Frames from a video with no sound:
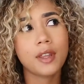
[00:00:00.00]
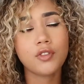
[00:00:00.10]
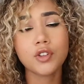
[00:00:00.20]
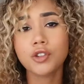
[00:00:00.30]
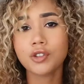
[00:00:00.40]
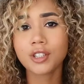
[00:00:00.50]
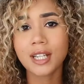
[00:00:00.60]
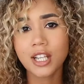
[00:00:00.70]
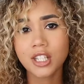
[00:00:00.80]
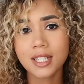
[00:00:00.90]
If you're new to
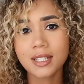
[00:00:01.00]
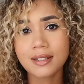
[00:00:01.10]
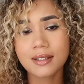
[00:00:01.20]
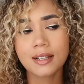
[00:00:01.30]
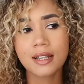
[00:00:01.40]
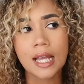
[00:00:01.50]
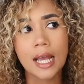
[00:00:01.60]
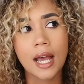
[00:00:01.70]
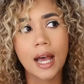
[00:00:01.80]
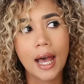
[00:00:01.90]
lashes,
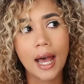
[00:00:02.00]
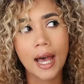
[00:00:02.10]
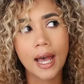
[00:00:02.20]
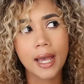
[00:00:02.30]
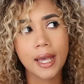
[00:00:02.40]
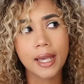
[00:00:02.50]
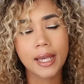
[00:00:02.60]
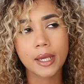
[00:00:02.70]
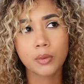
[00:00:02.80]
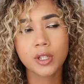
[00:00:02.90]

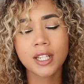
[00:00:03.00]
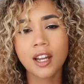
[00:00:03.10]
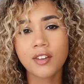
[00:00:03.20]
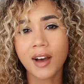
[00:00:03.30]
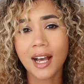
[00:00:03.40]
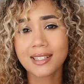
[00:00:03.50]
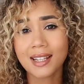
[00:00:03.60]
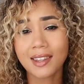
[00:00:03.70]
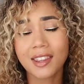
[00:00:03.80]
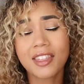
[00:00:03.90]
I wouldn't advise
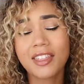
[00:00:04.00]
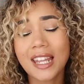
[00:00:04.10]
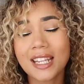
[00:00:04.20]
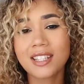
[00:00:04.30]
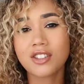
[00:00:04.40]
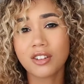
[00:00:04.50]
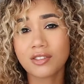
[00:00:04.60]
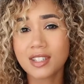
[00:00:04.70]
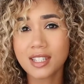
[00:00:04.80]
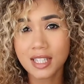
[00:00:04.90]
like the thinnest
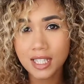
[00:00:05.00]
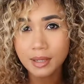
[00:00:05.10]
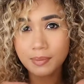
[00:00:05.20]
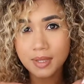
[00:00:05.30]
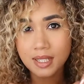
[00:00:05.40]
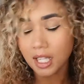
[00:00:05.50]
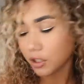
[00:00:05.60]
of strips.